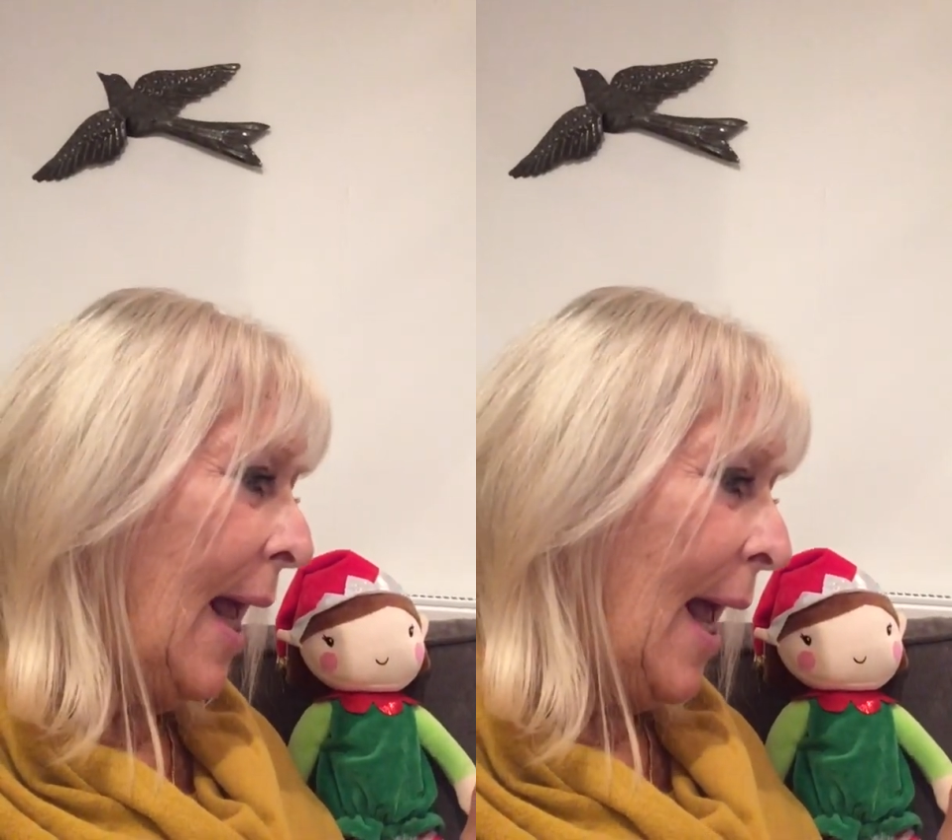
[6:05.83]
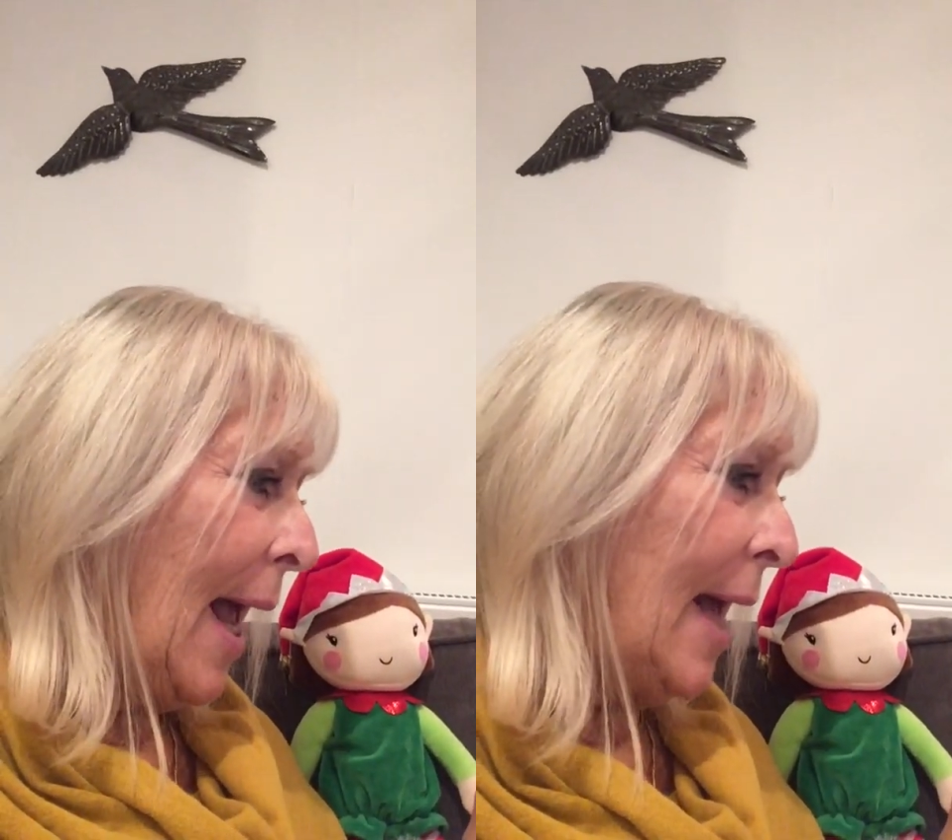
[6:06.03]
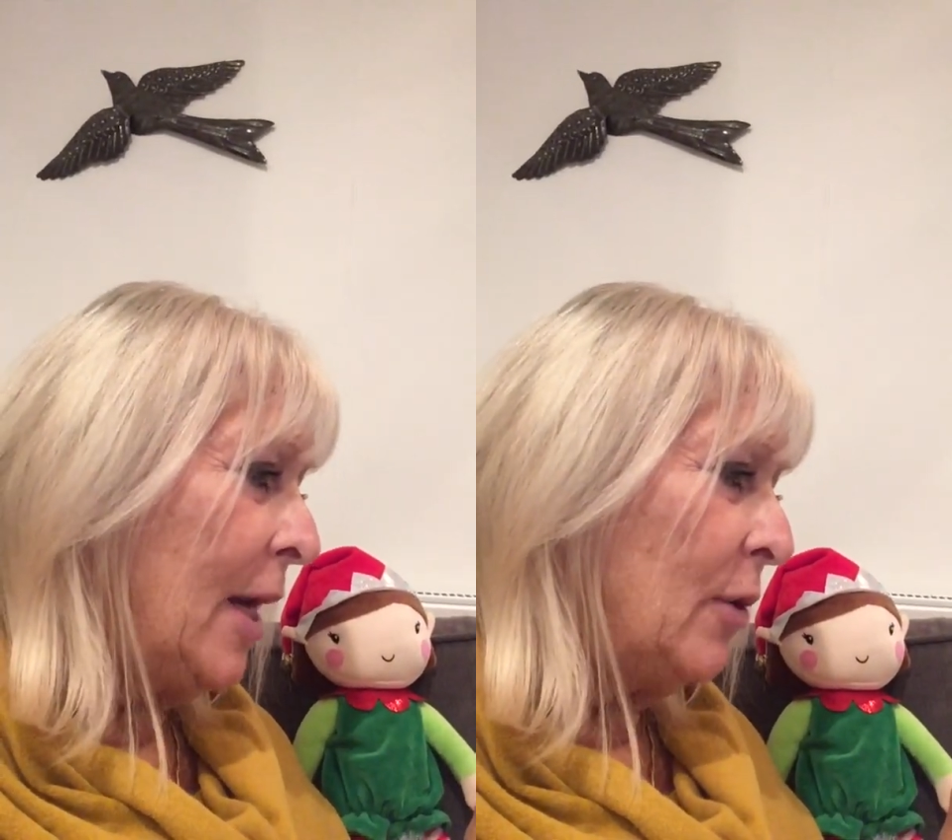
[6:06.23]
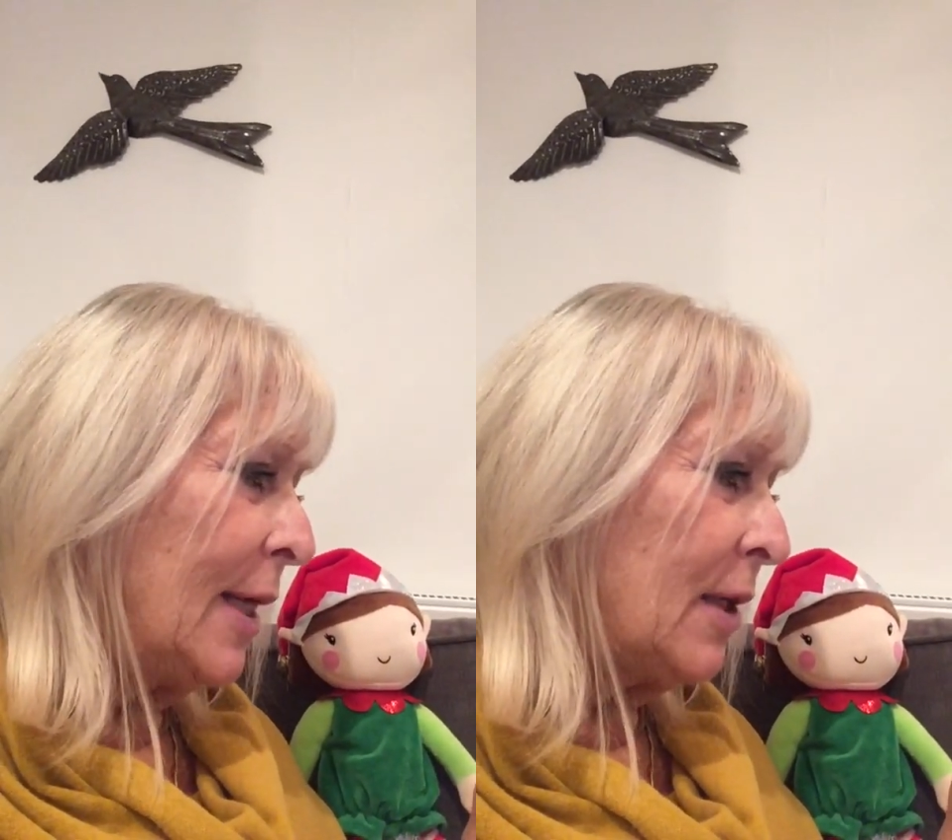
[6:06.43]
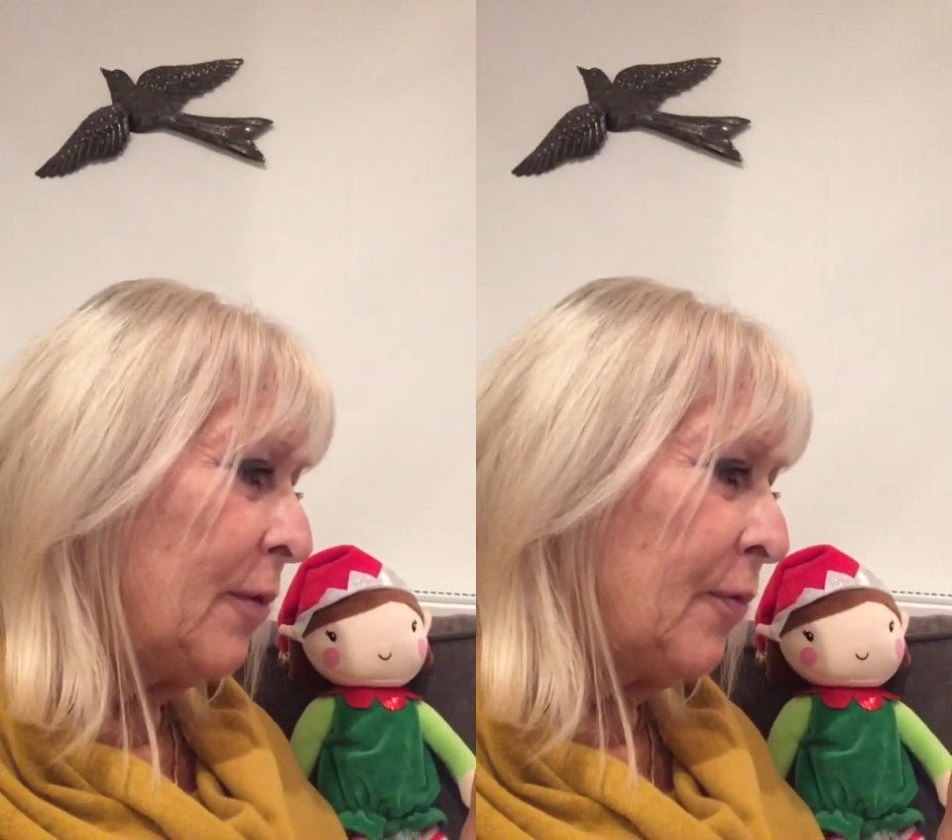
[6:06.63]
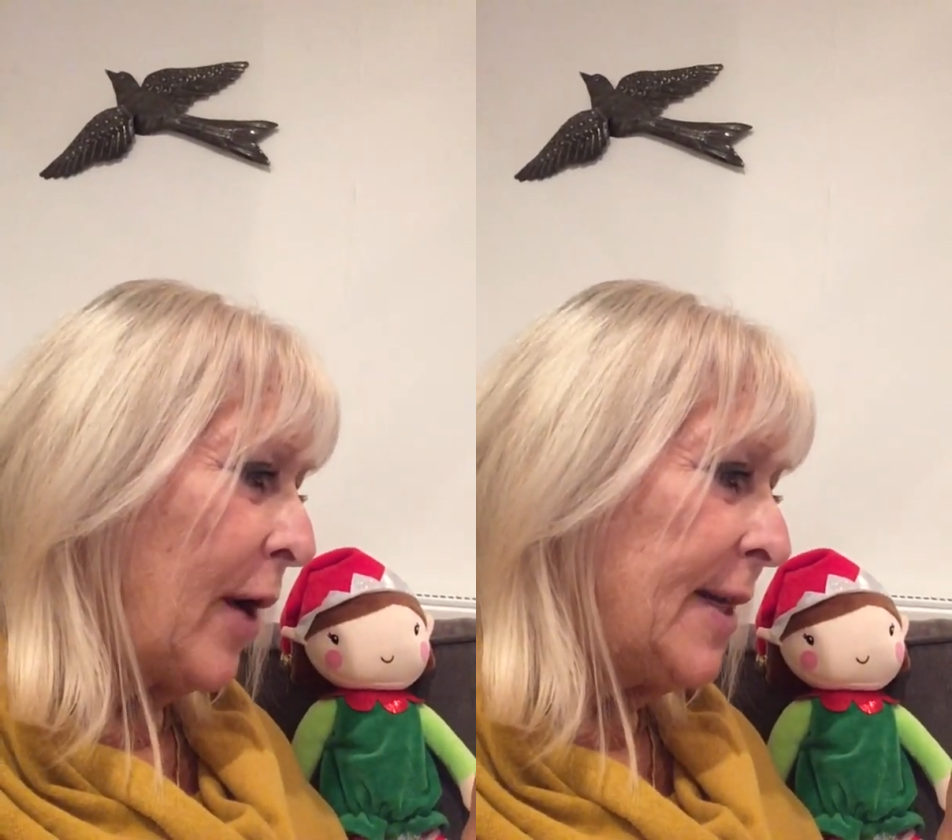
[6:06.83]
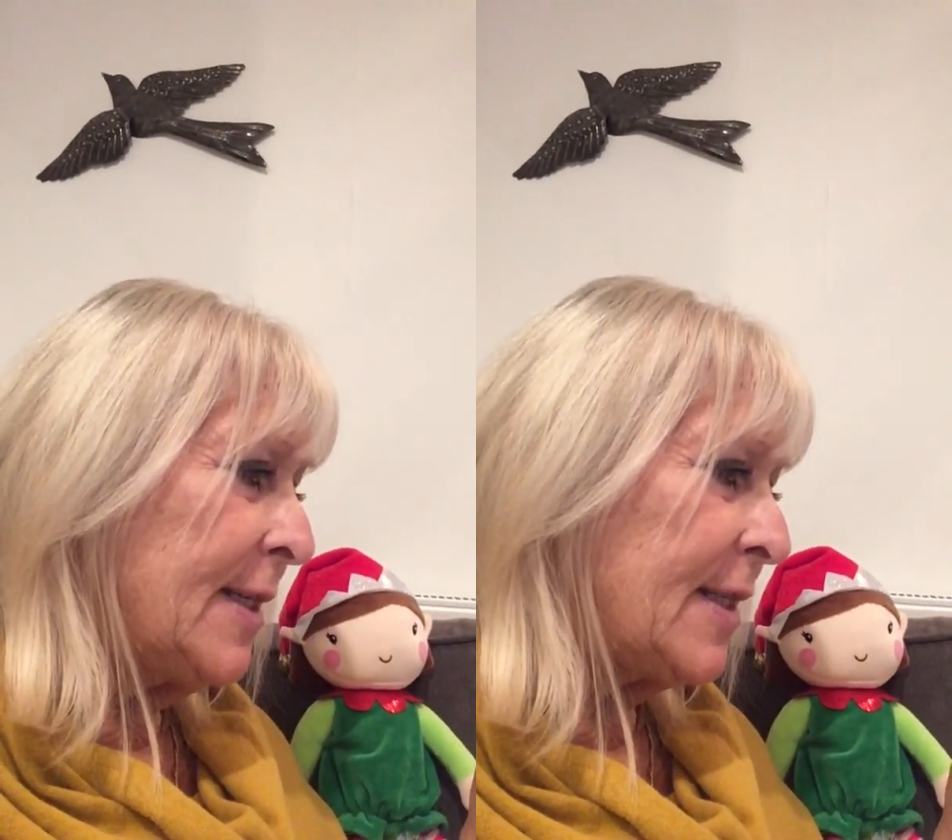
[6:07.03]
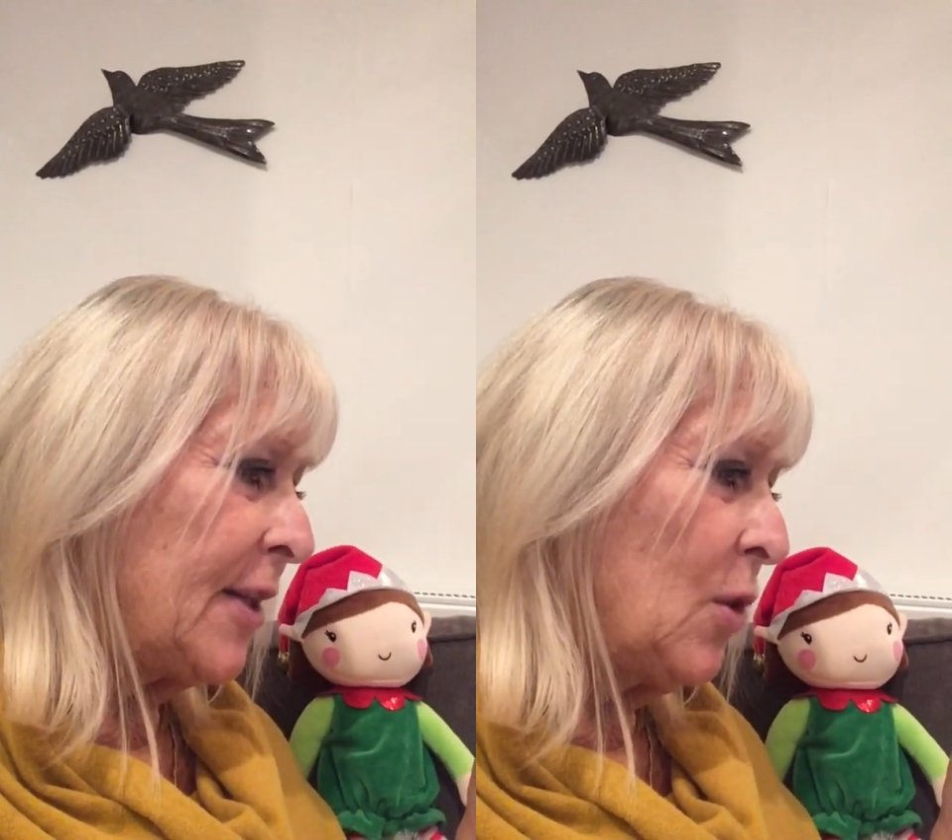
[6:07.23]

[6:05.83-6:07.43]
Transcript: "Hello, little friend," said